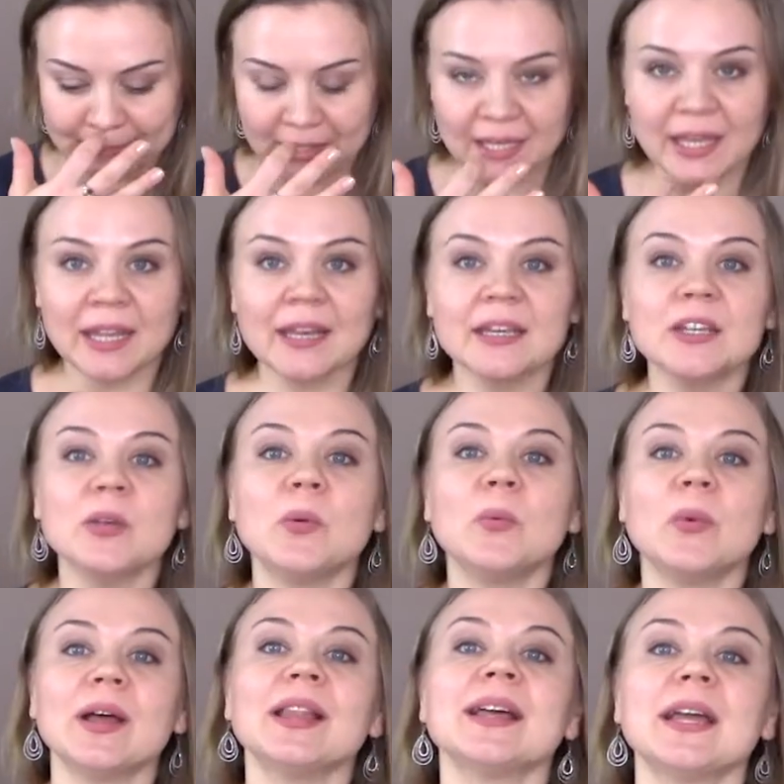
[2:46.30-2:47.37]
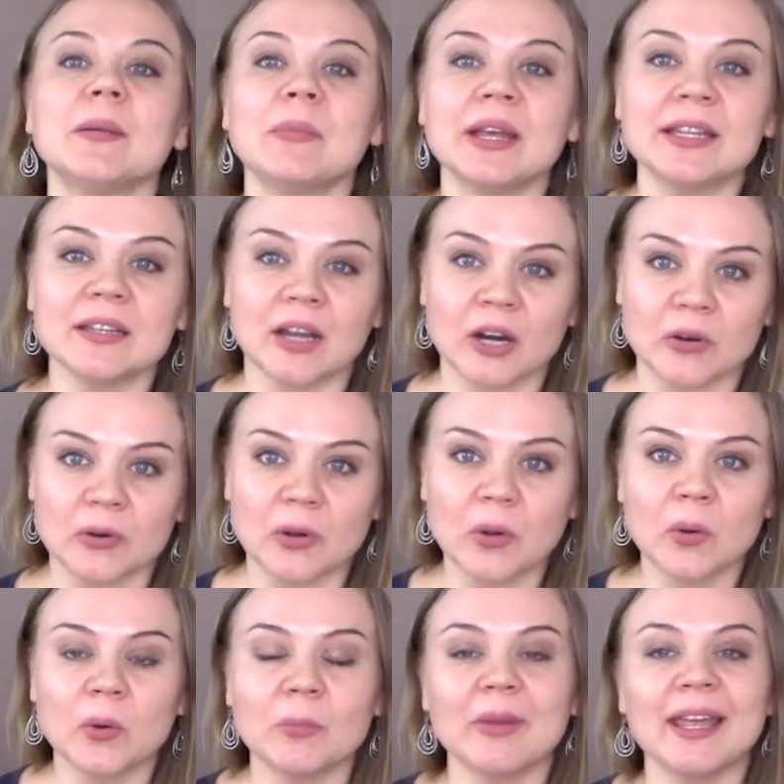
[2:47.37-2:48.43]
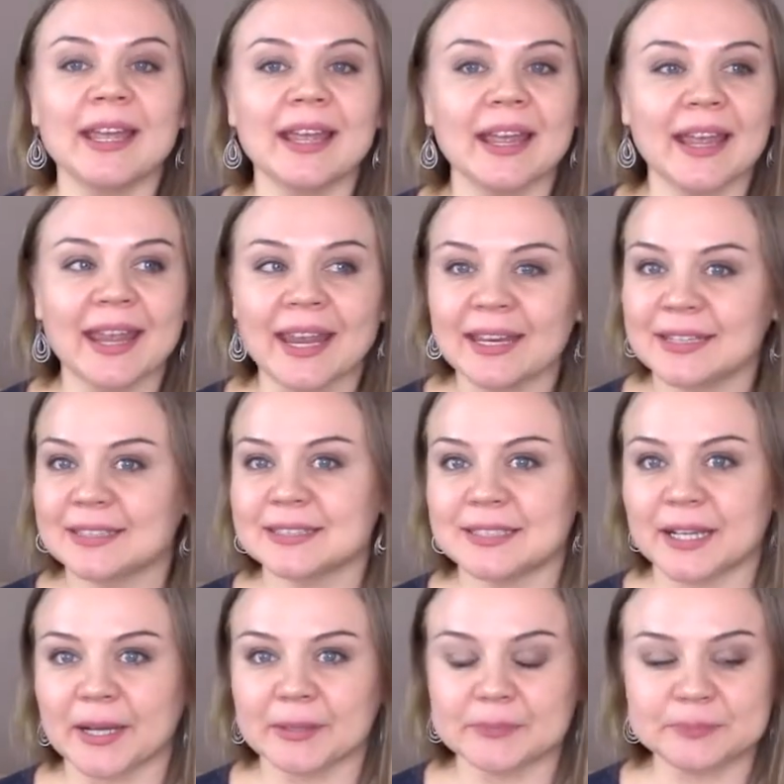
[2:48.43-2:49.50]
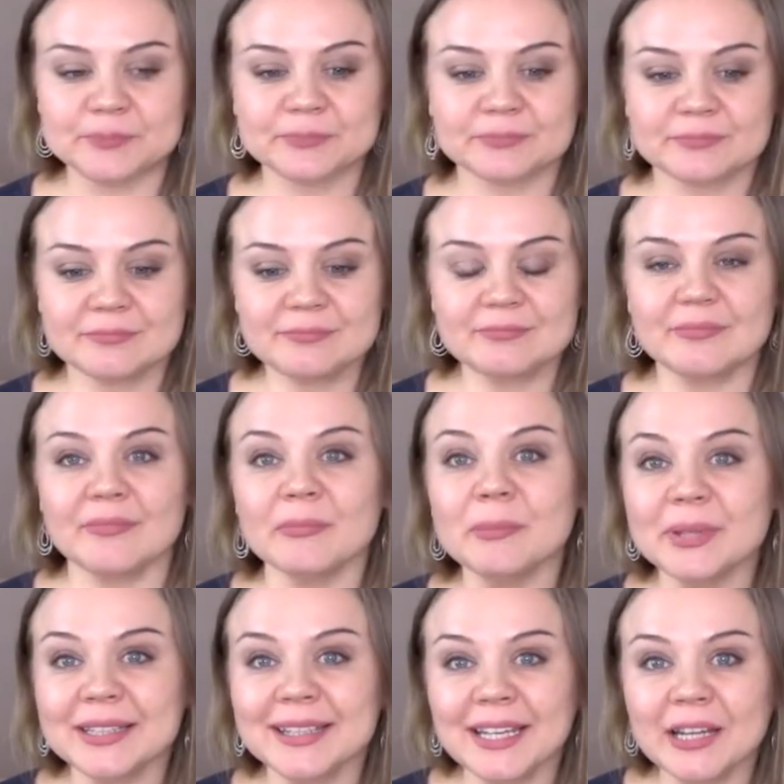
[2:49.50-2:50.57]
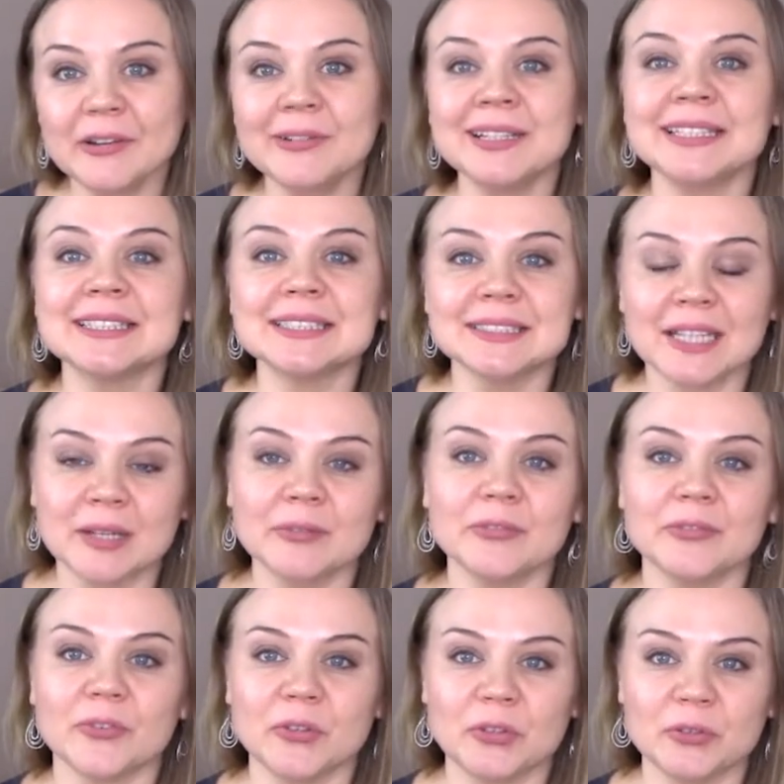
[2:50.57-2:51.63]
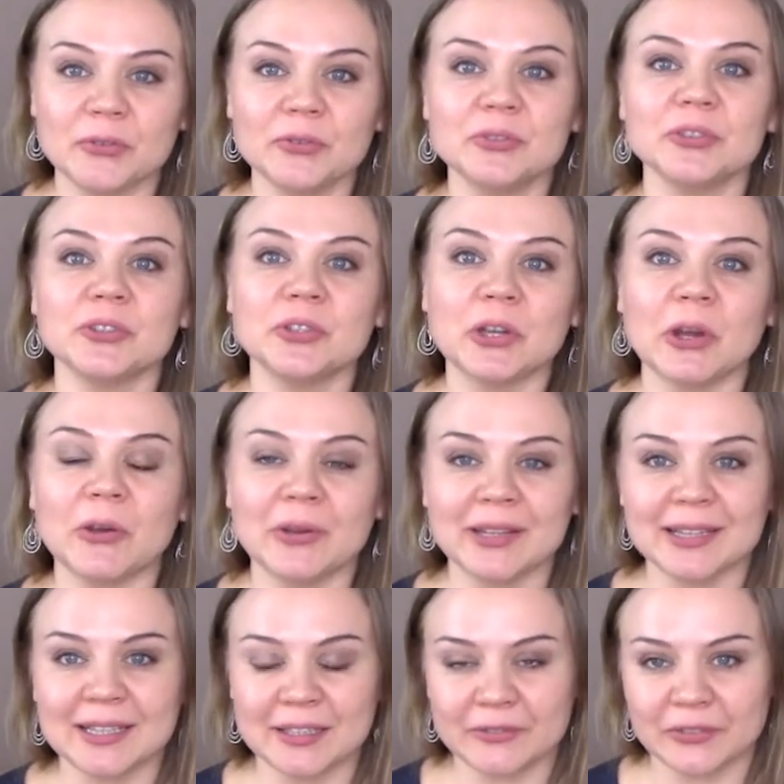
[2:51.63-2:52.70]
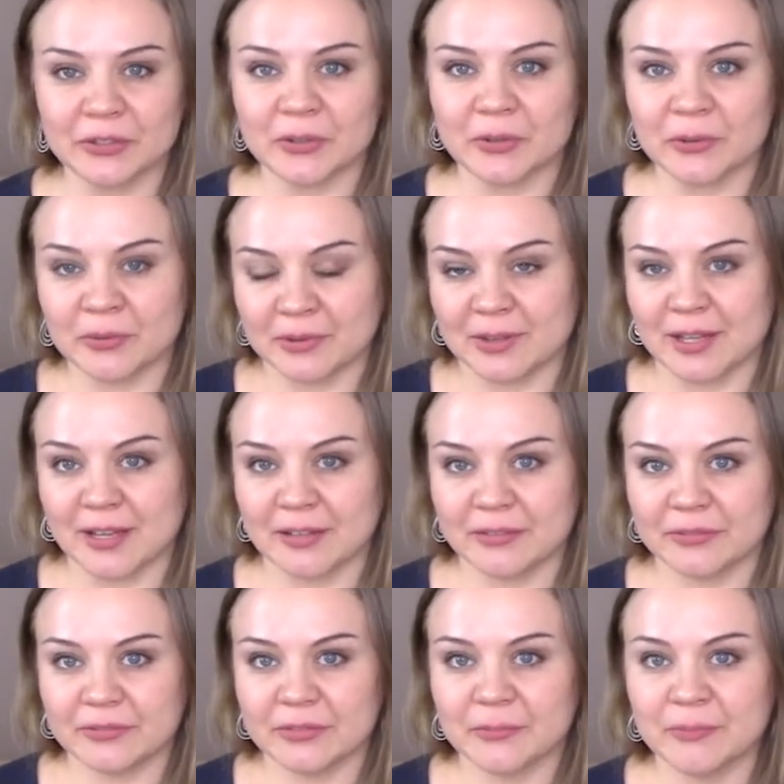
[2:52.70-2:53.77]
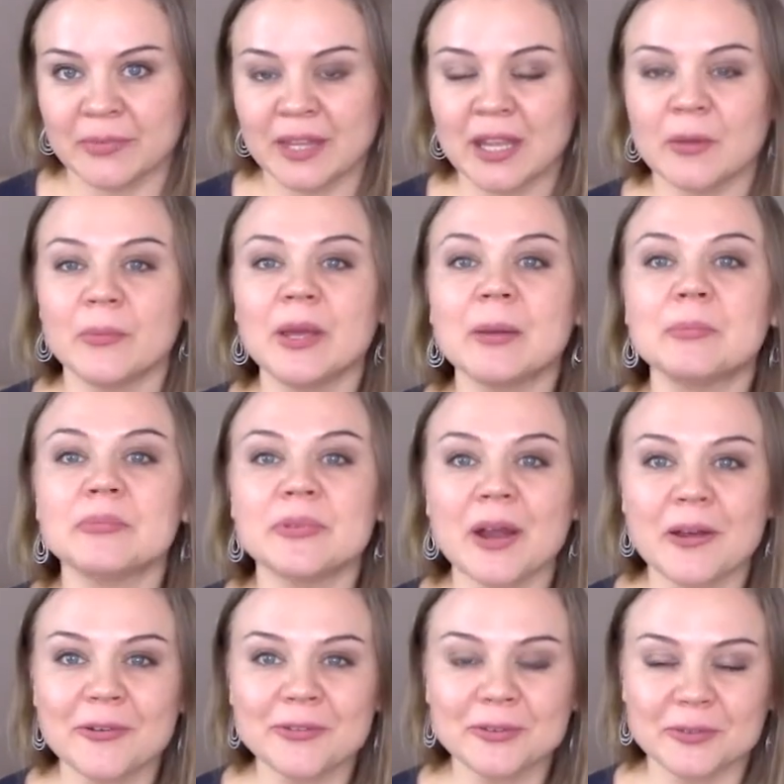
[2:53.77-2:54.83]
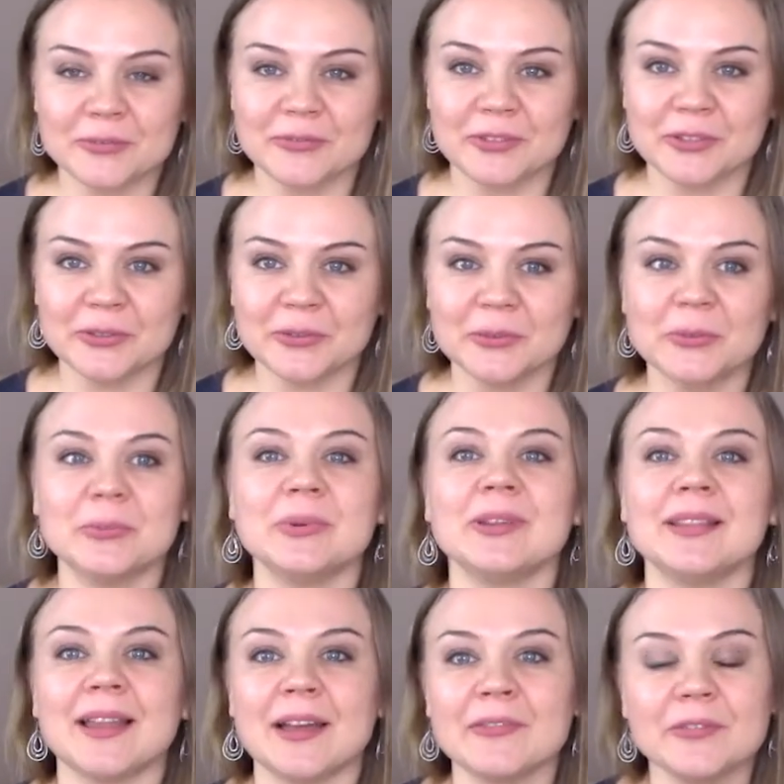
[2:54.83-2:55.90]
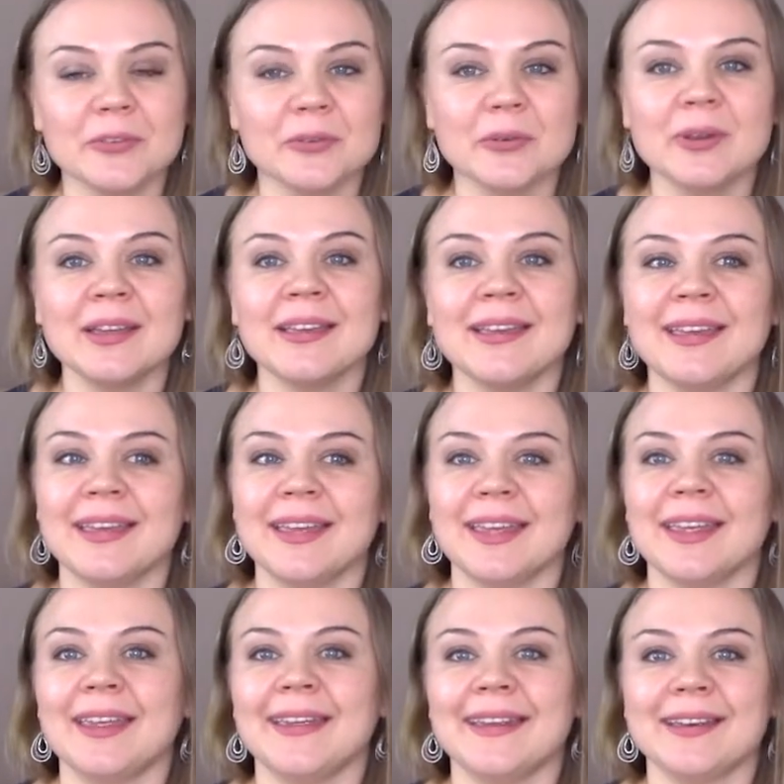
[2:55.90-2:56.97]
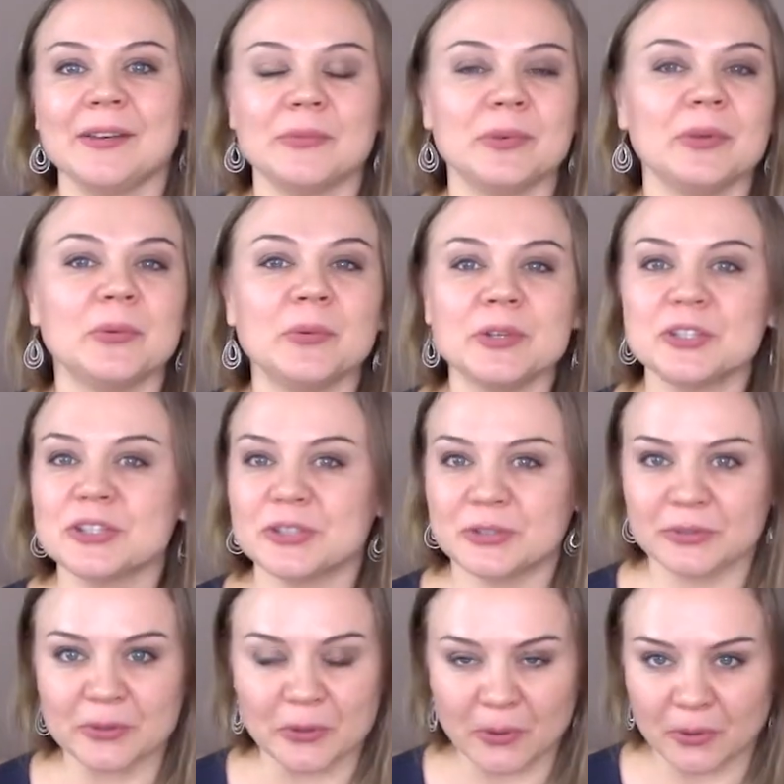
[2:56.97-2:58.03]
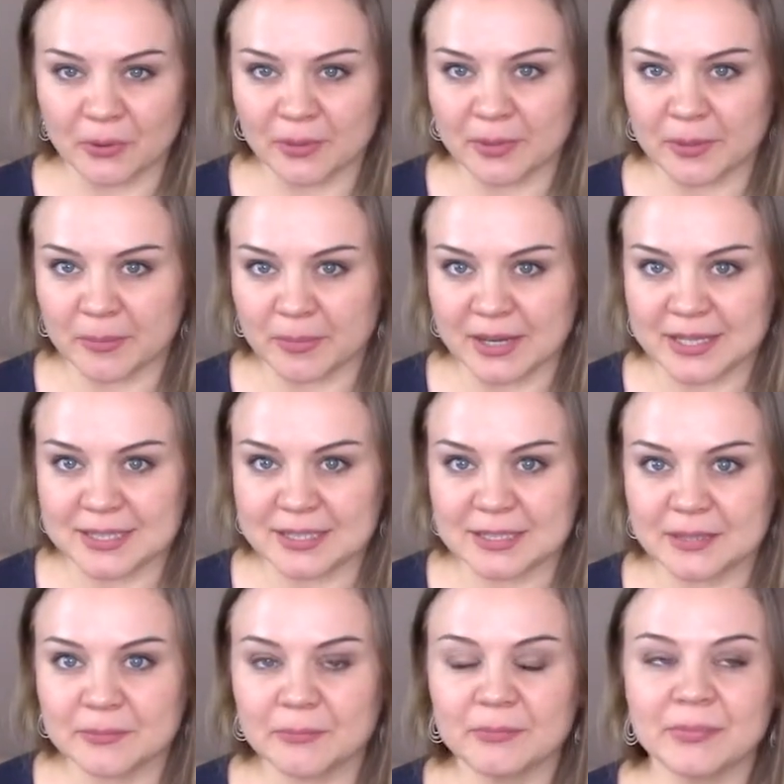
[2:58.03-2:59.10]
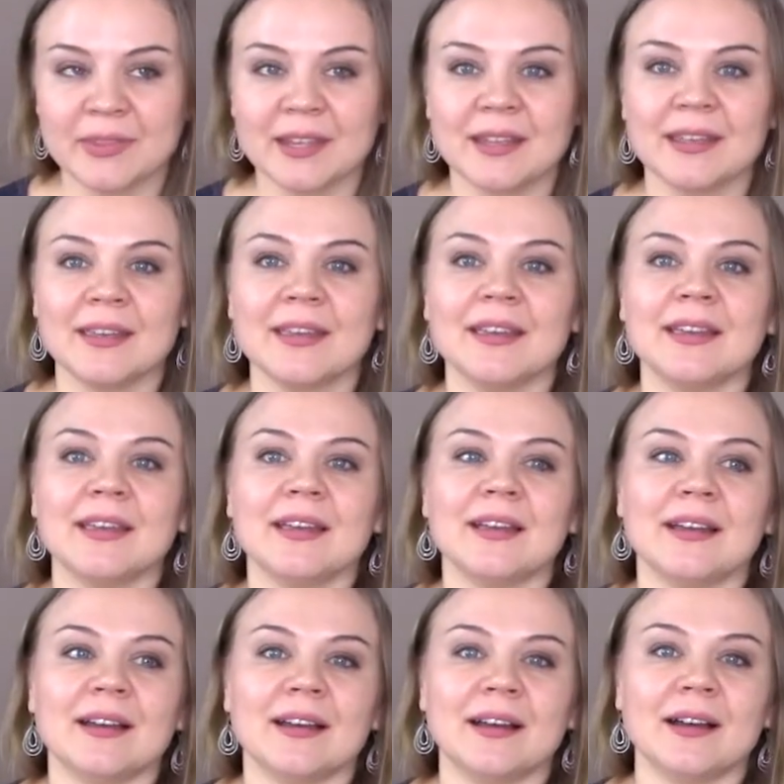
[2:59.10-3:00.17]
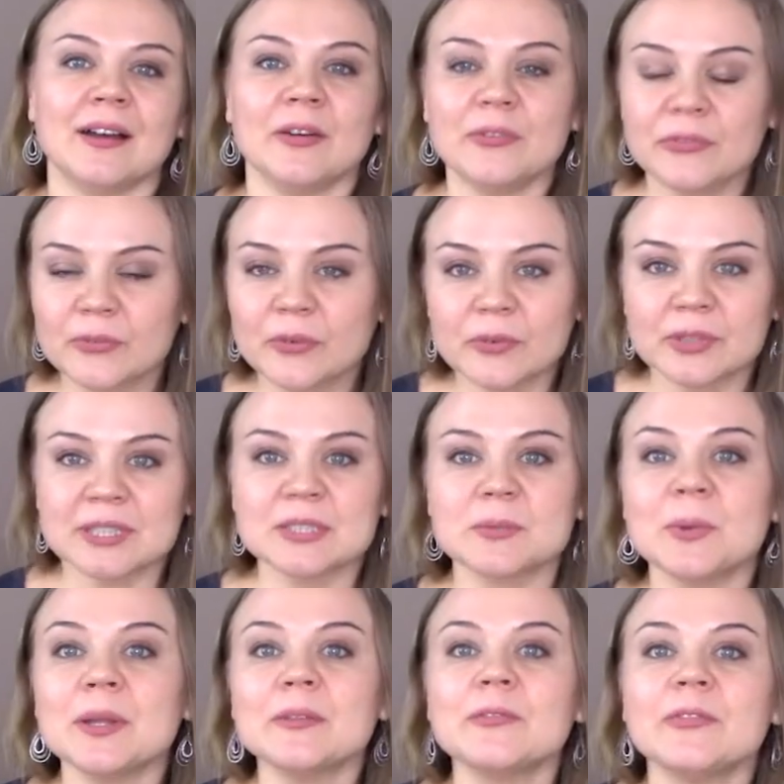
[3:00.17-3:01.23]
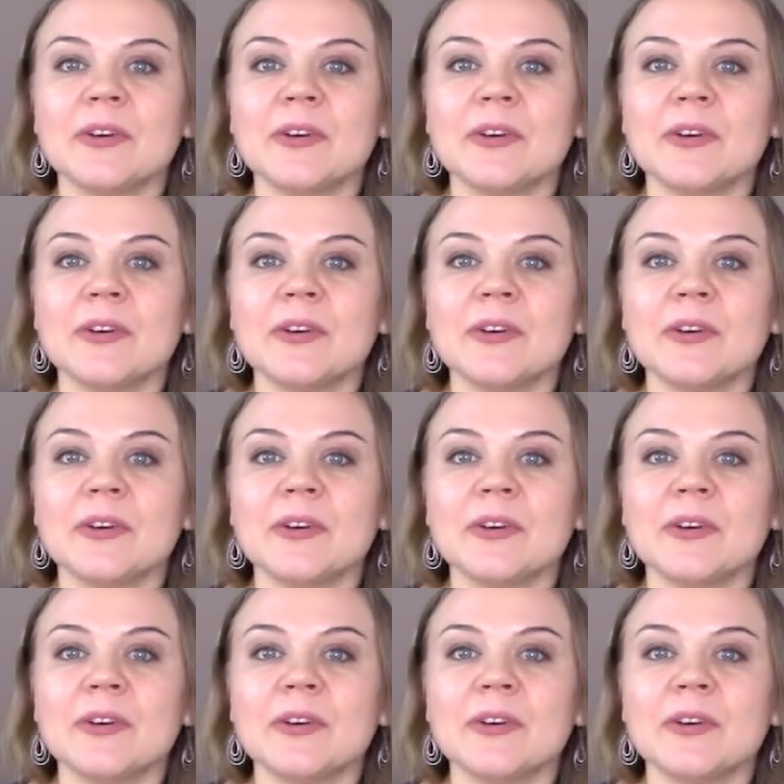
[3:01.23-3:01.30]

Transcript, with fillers: and you're welcome at our home anytime. But now it's time for you to go and live your own life. We are proud of you, we love you, and we wish you all the best uh, of course, one